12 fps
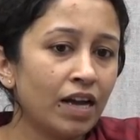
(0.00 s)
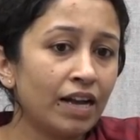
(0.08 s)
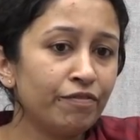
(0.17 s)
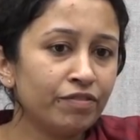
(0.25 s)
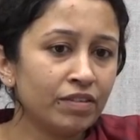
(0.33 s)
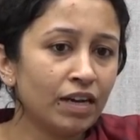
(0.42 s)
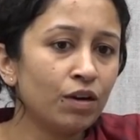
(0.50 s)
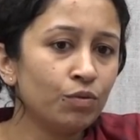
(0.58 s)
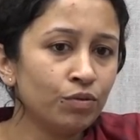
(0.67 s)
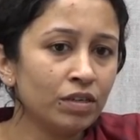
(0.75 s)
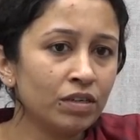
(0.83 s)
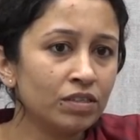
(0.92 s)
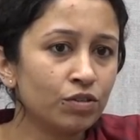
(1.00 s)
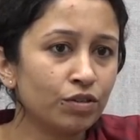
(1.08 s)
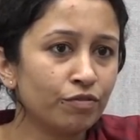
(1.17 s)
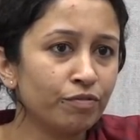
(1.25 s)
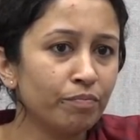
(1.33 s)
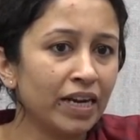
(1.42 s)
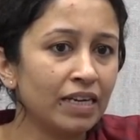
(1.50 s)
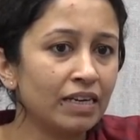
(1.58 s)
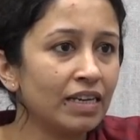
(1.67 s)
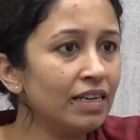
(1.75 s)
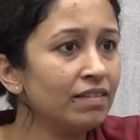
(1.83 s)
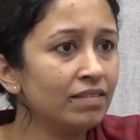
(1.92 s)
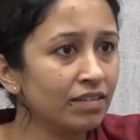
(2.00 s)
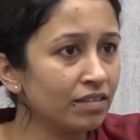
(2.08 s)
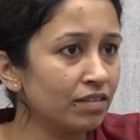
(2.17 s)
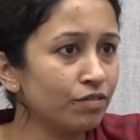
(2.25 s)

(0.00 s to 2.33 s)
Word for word: have now sort of made it easier